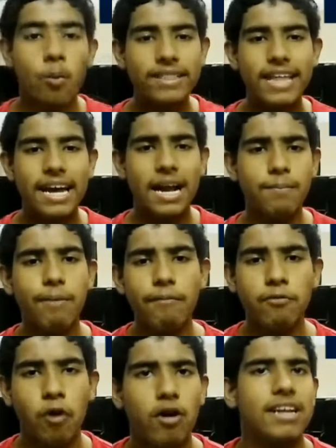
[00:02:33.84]
With the help
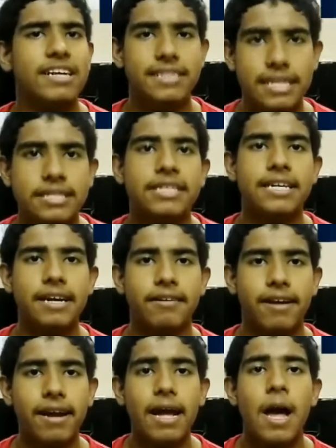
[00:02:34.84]
of knowledge
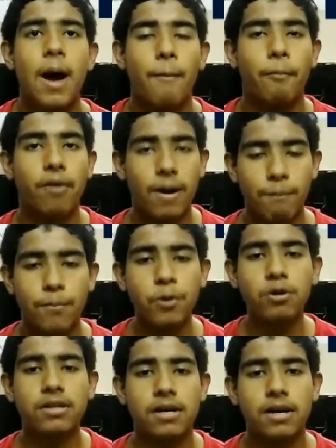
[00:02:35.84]
engineering,
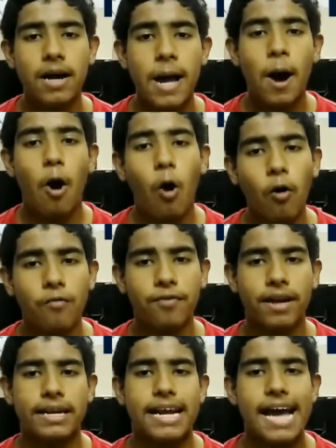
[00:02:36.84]
computer
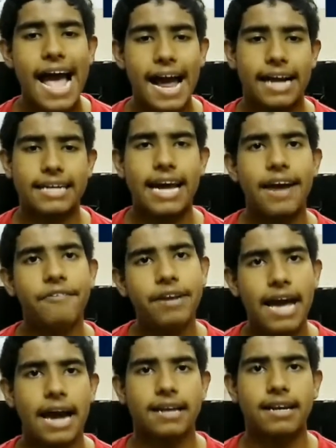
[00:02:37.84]
often act and
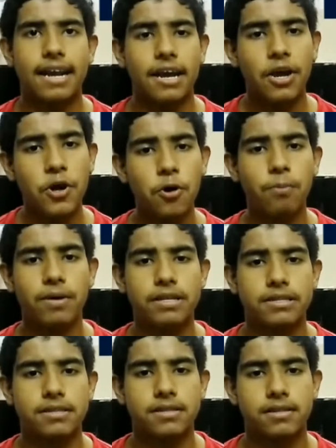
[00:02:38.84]
react like
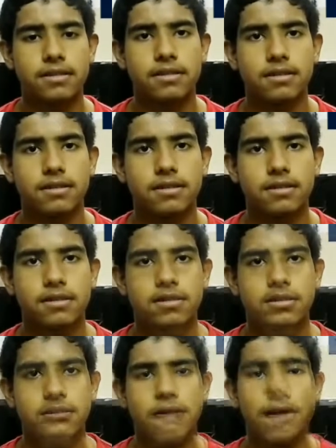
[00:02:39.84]
humans.
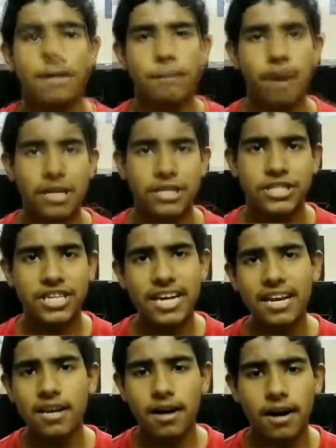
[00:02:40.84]

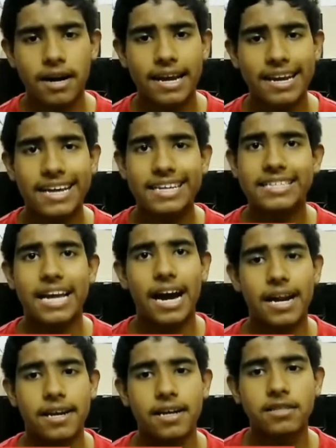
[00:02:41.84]
Machine learning is
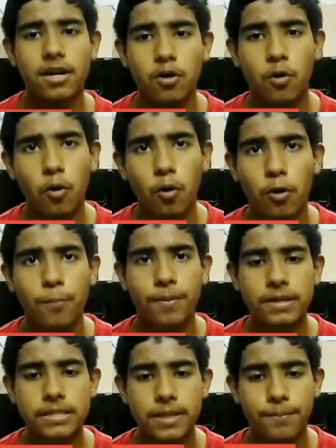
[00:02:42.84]
another core
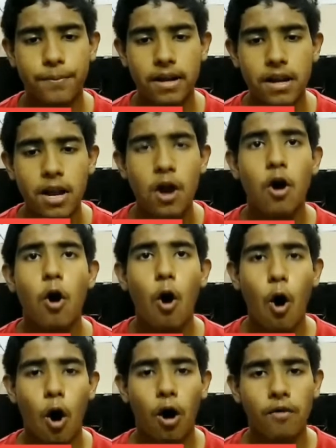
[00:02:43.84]
principle
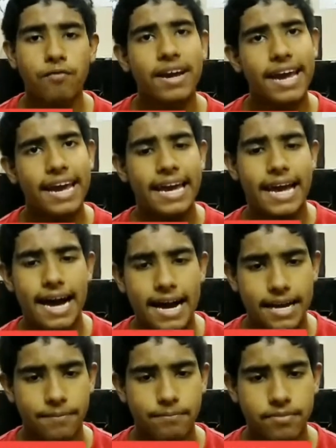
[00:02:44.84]
of
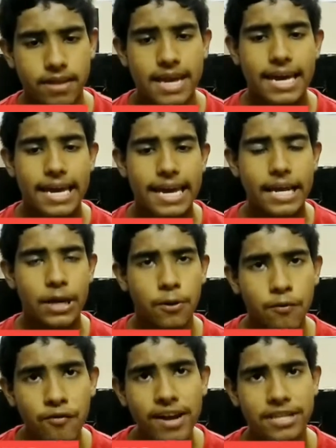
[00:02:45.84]
AI, in
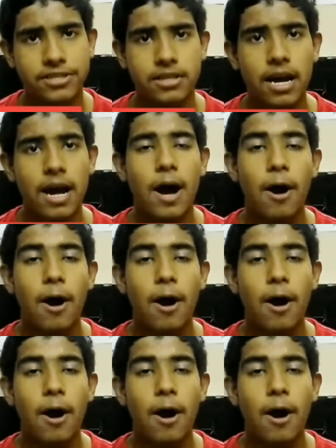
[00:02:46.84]
which